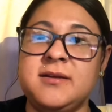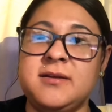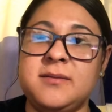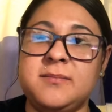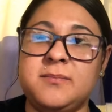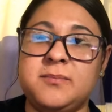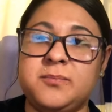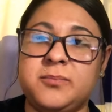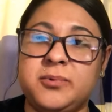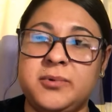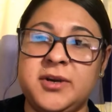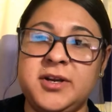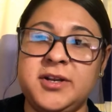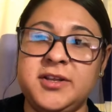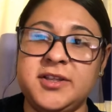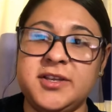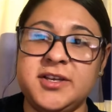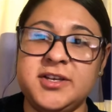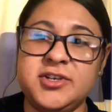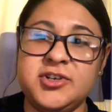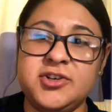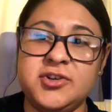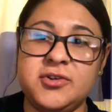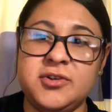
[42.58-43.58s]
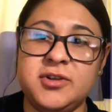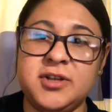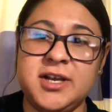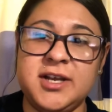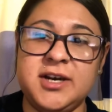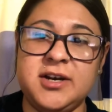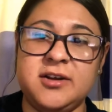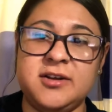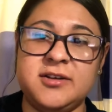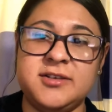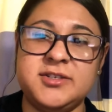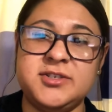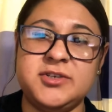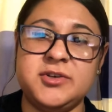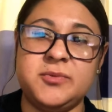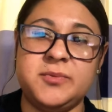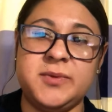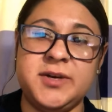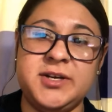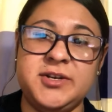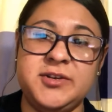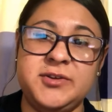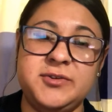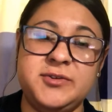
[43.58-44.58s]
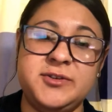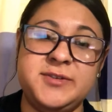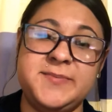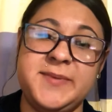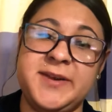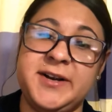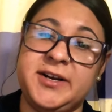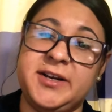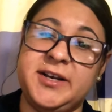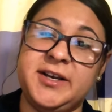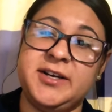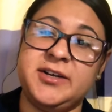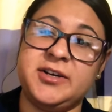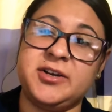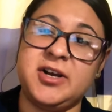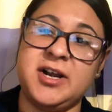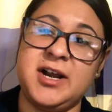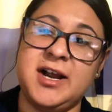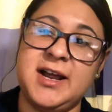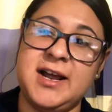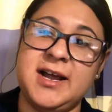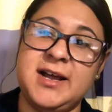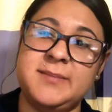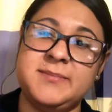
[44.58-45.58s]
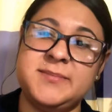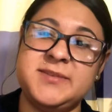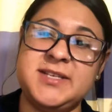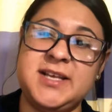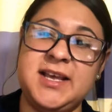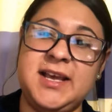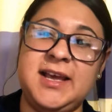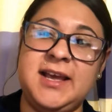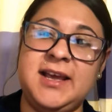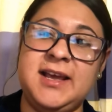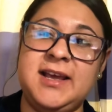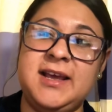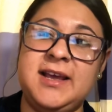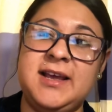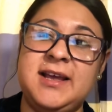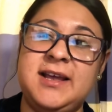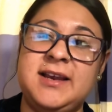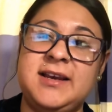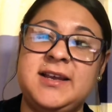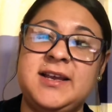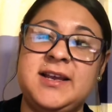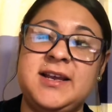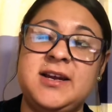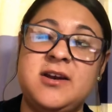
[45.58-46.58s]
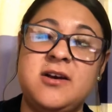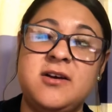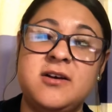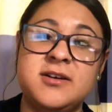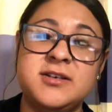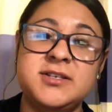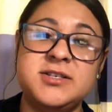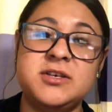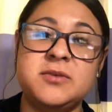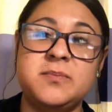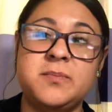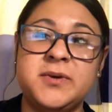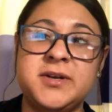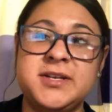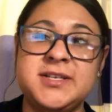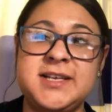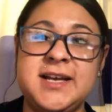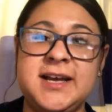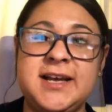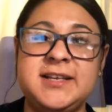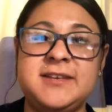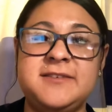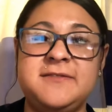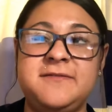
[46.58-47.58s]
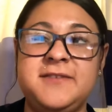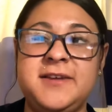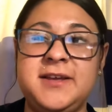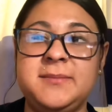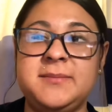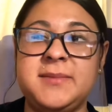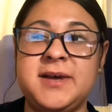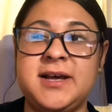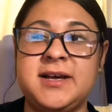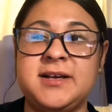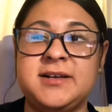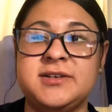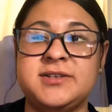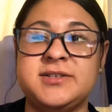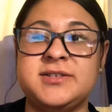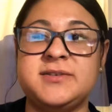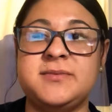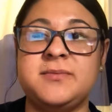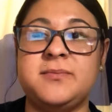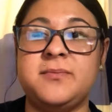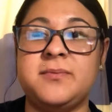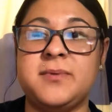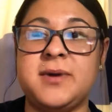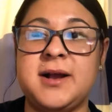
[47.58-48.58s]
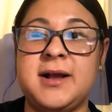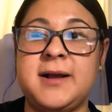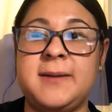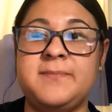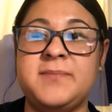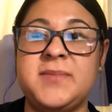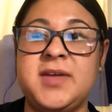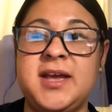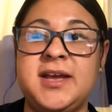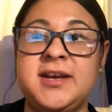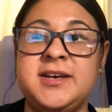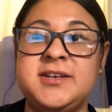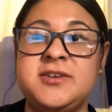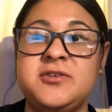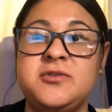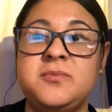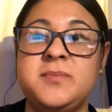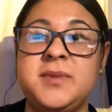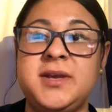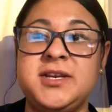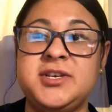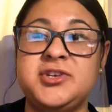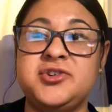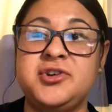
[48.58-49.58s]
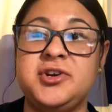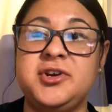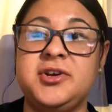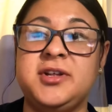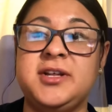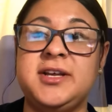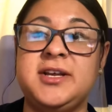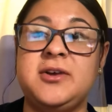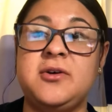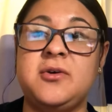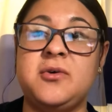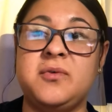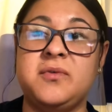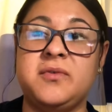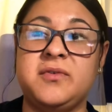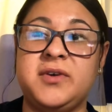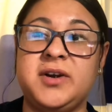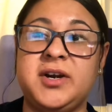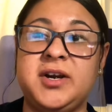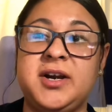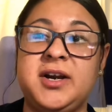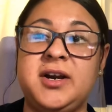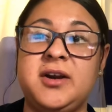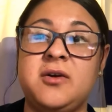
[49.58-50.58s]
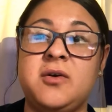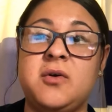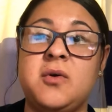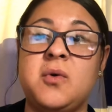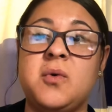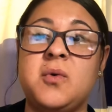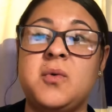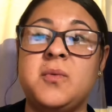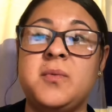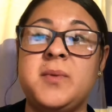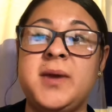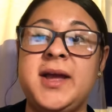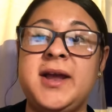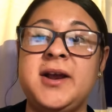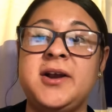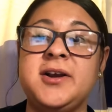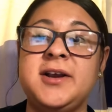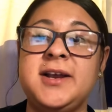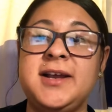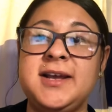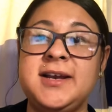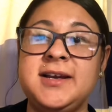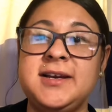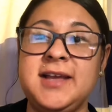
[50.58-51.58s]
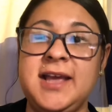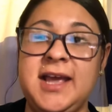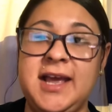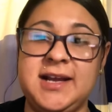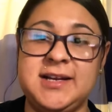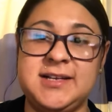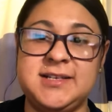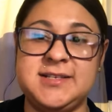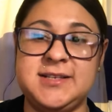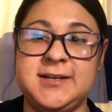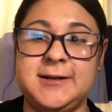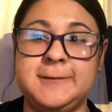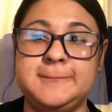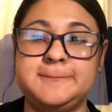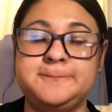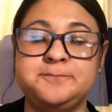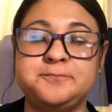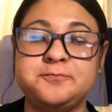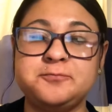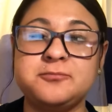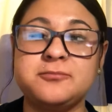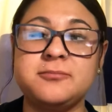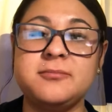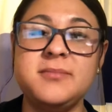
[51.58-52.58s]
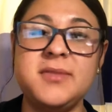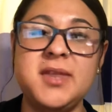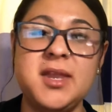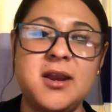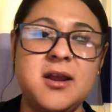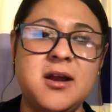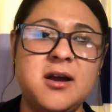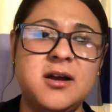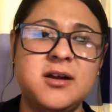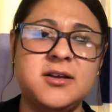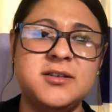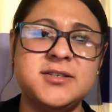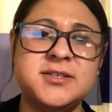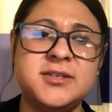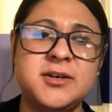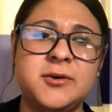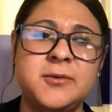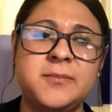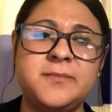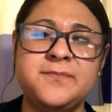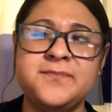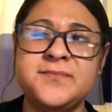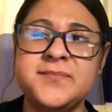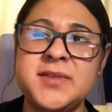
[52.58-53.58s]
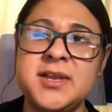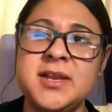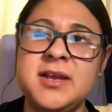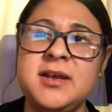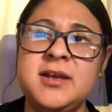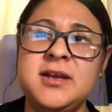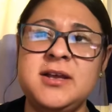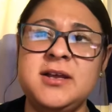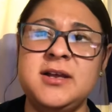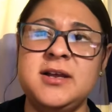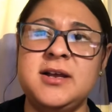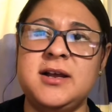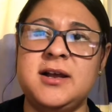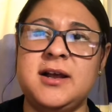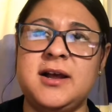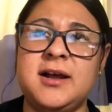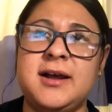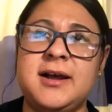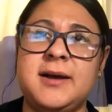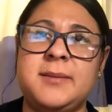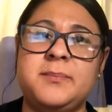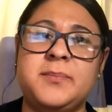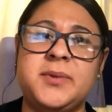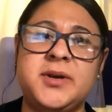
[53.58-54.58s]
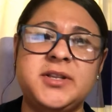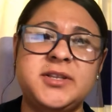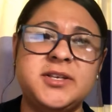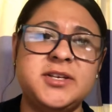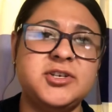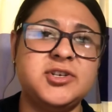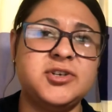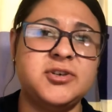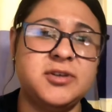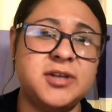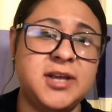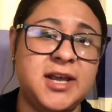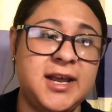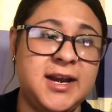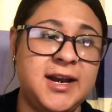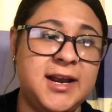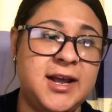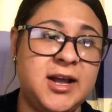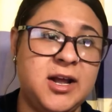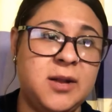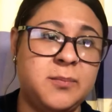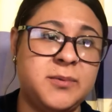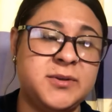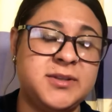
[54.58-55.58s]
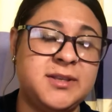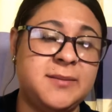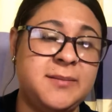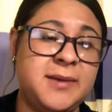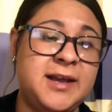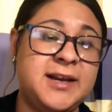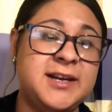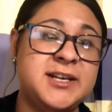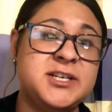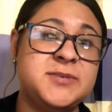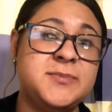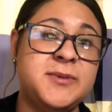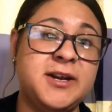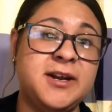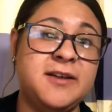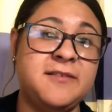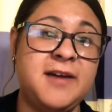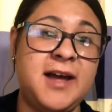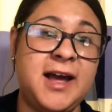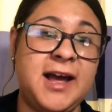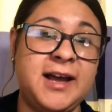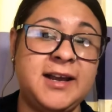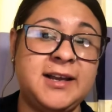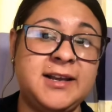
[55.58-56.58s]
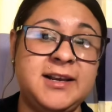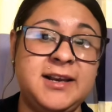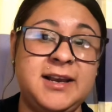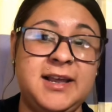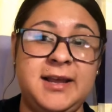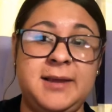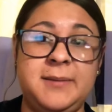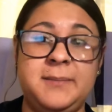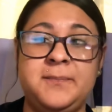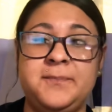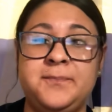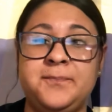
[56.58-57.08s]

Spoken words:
Birth control can also reduce period cramps and can also protect females from endometrial and ovarian cancer. Also, birth control can help with the management of acne.